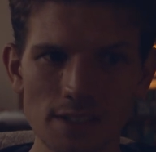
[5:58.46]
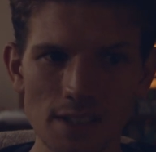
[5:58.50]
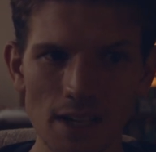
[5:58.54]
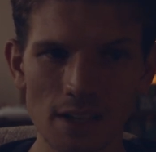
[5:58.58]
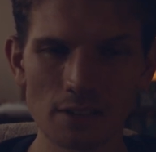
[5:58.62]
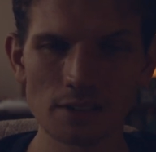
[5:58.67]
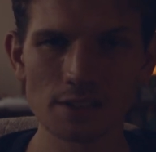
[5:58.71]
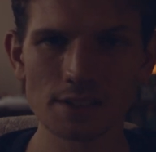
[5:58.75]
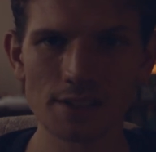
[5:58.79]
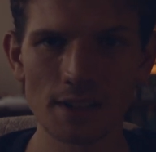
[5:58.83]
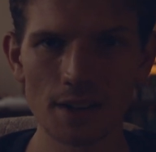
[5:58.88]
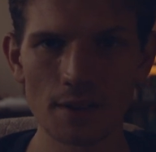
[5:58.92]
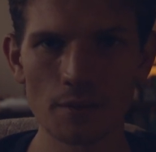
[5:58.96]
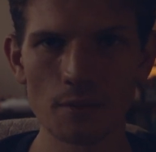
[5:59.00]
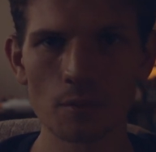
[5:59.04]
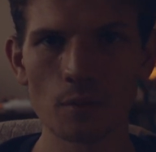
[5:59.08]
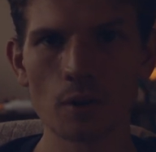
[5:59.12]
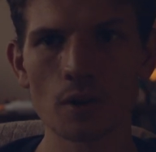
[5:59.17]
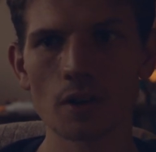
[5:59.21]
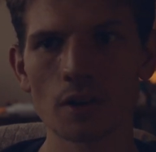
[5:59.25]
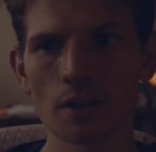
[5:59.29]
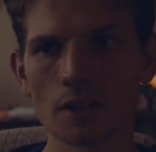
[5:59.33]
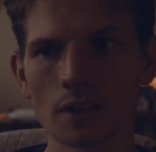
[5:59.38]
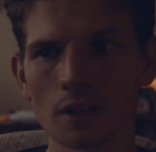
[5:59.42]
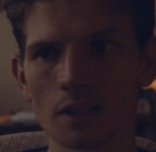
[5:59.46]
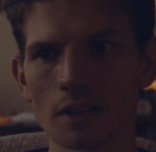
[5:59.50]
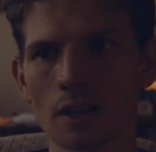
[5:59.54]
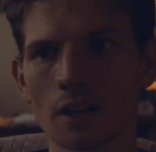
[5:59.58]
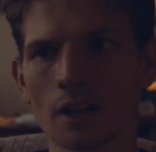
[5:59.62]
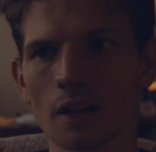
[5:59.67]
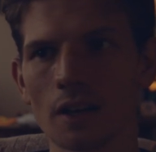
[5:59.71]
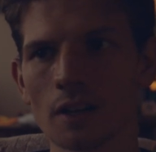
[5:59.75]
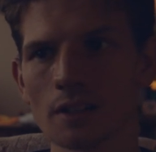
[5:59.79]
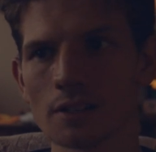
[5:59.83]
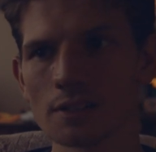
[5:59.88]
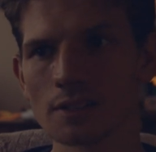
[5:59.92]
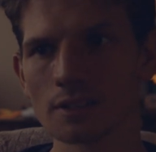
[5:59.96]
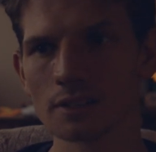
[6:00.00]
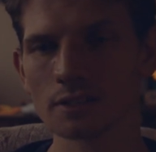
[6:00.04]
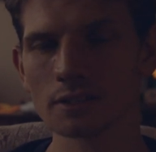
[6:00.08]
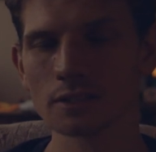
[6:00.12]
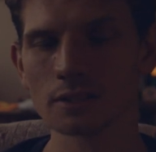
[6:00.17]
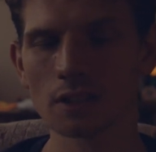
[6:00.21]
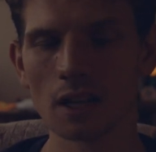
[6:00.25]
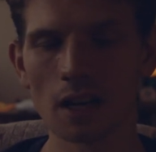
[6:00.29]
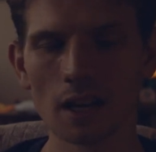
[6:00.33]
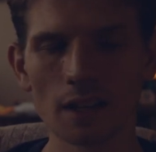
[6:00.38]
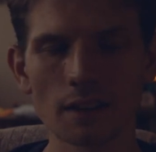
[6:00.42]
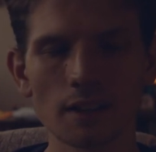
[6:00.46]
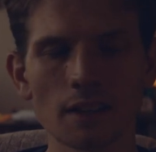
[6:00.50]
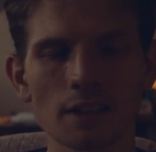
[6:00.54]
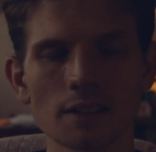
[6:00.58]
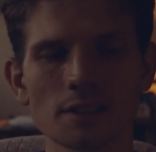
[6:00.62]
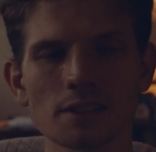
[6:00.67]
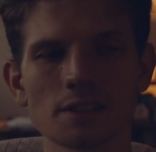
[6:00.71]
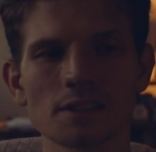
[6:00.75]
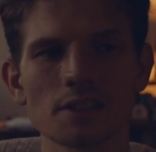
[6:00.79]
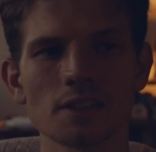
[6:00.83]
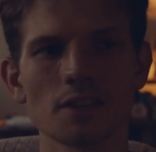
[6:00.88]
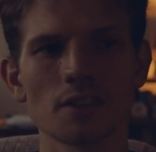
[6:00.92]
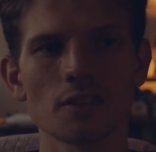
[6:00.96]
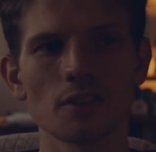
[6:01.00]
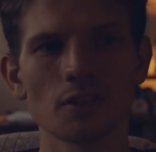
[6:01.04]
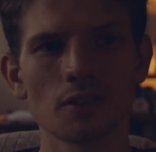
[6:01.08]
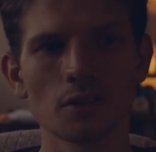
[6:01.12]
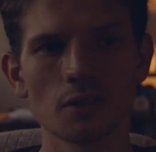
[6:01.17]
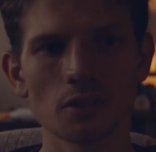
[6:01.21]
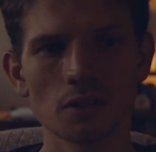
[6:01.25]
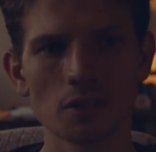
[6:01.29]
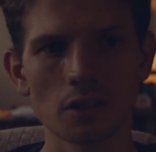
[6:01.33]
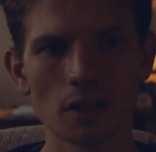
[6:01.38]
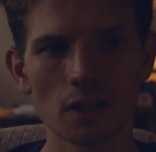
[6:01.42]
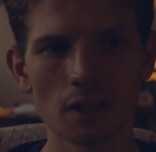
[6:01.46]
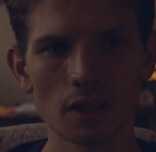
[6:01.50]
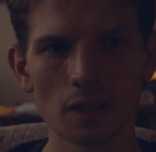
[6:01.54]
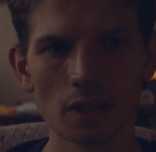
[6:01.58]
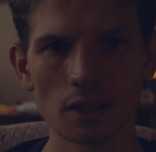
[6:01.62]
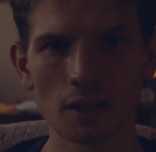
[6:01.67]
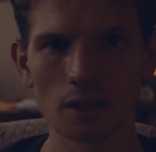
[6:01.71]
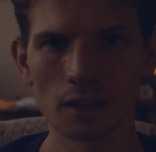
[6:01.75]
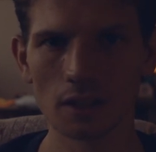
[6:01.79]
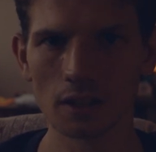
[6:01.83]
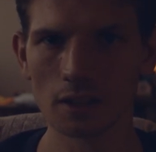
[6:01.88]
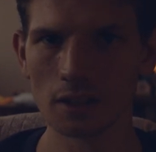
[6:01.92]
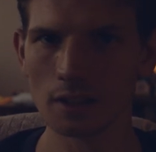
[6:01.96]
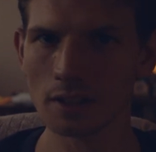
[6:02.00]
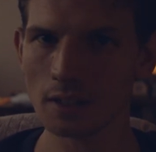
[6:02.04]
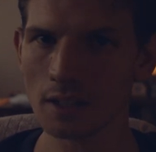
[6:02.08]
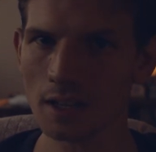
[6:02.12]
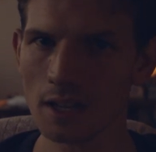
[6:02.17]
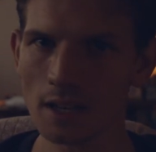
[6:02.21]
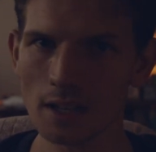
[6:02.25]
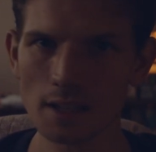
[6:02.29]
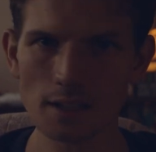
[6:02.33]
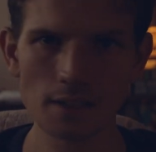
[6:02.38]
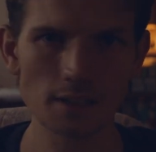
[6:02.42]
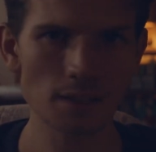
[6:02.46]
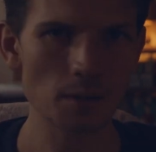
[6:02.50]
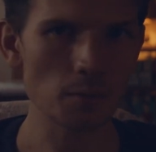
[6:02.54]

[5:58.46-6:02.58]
outside of work. There's a lot that's still needing to